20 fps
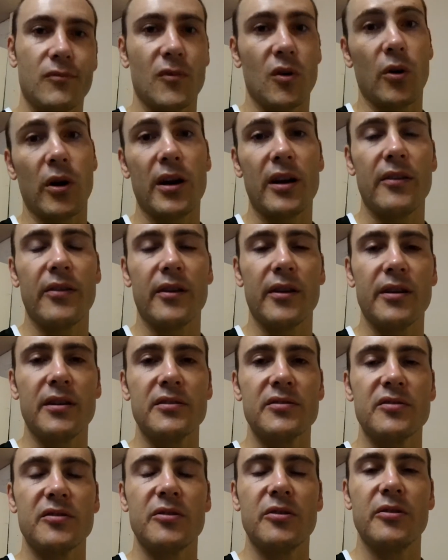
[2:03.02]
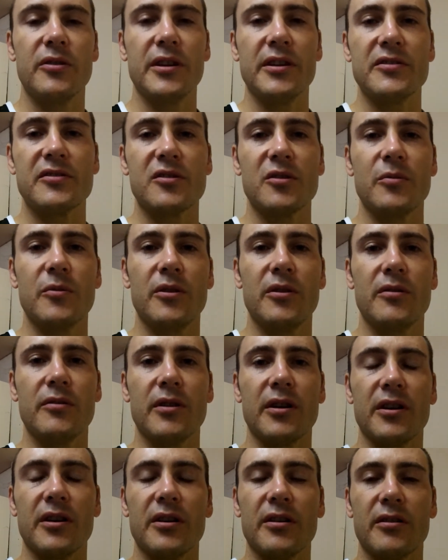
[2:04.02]
Or anything else, you know, an instrument,
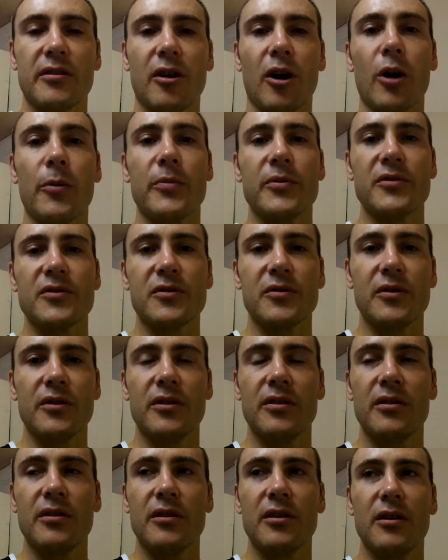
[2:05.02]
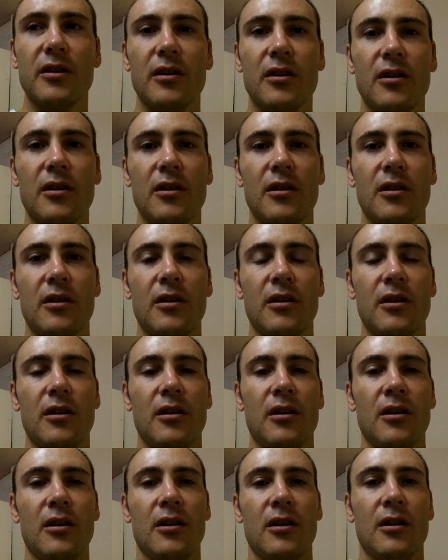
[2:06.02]
carpentry,
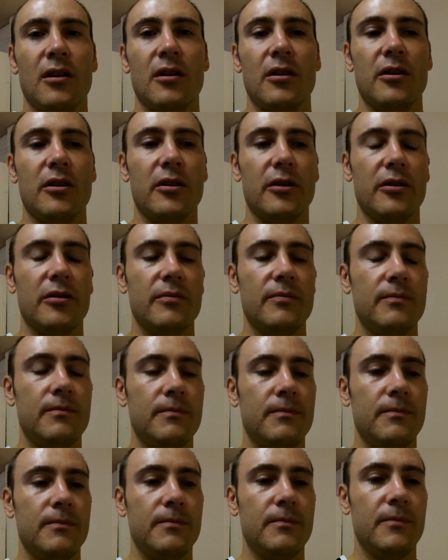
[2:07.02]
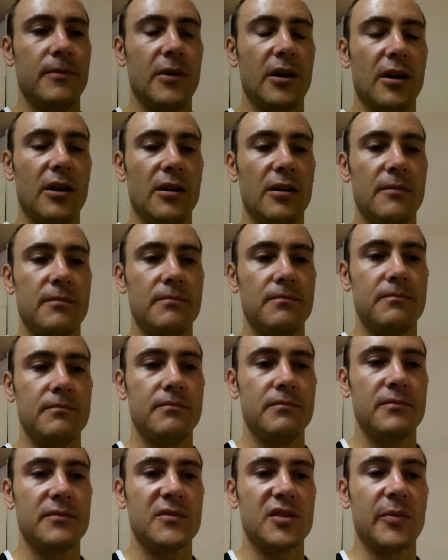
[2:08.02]
you know,
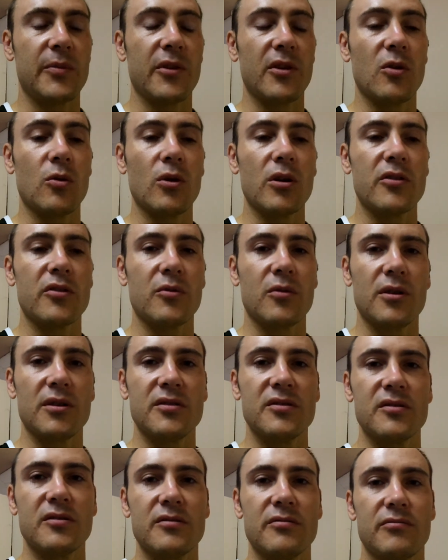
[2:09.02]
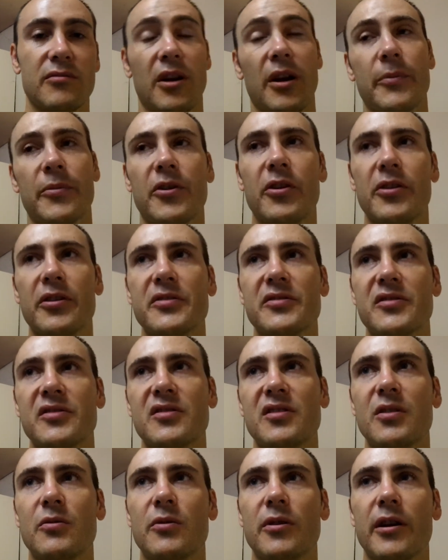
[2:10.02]
something to work towards. I mean, I'm curious to
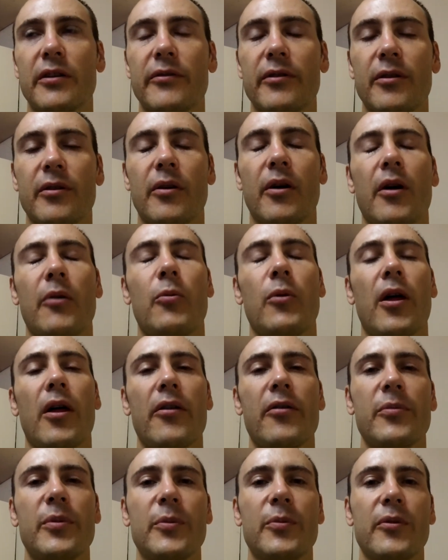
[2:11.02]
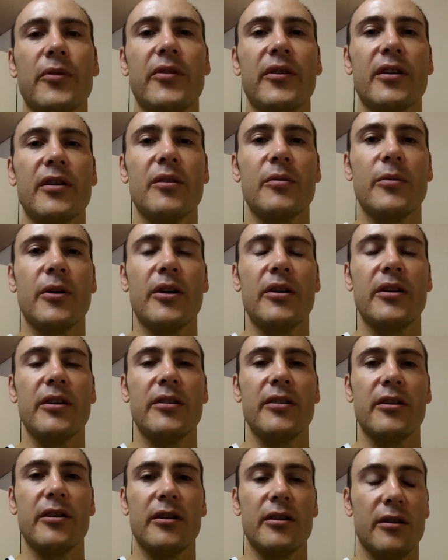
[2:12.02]
see what other people think about
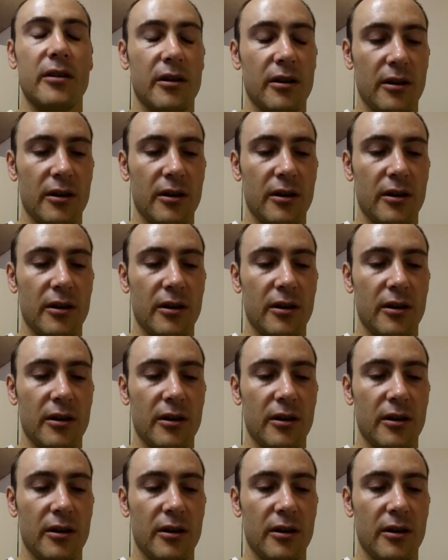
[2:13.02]
it, or